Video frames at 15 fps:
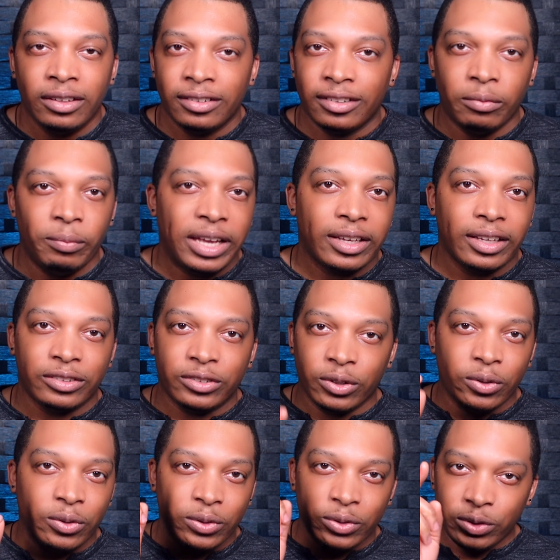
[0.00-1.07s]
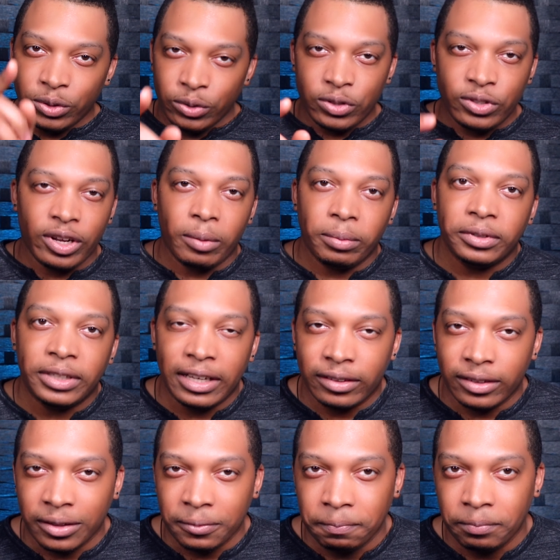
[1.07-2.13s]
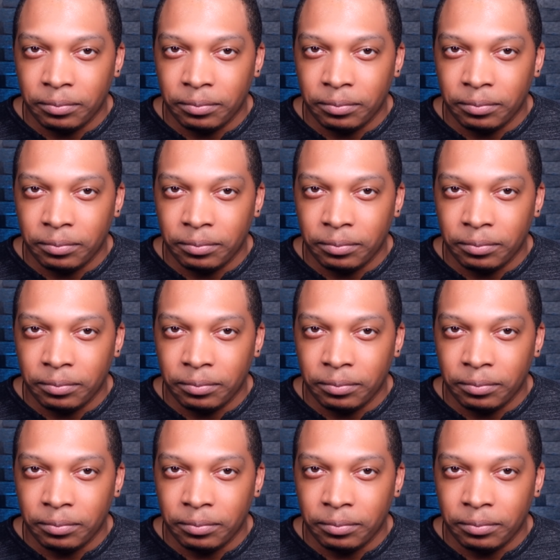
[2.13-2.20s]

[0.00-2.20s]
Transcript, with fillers: to make it so you stop thinking.